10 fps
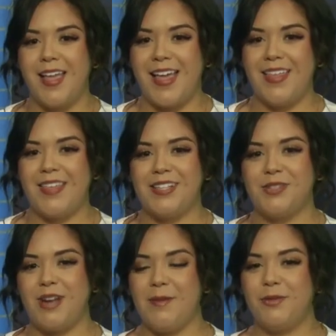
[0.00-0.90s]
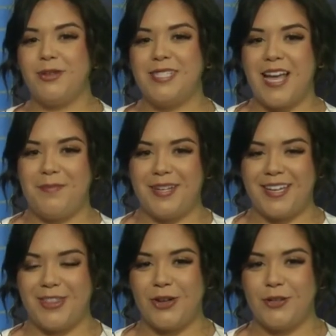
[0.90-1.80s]
And that's a wrap on what's happening
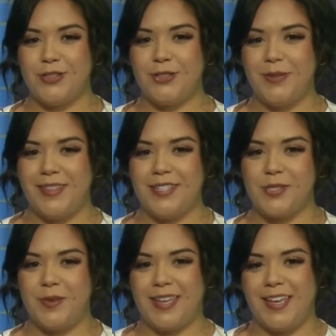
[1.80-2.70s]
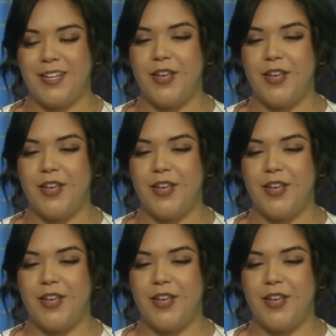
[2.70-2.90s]
in the Coastal Bend this weekend.